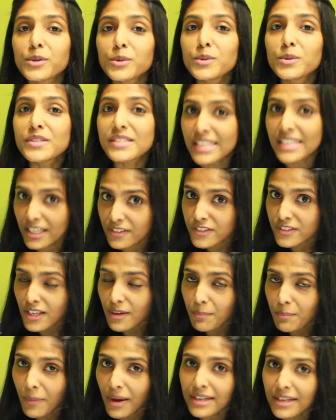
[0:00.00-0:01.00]
to save
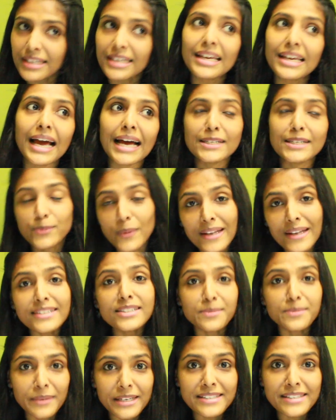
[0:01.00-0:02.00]
some money as well
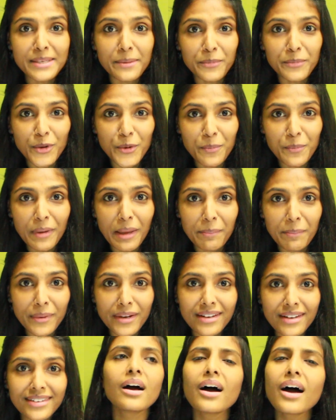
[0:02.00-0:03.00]
as meet some new
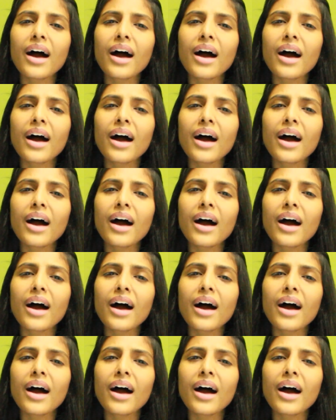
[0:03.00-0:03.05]
people.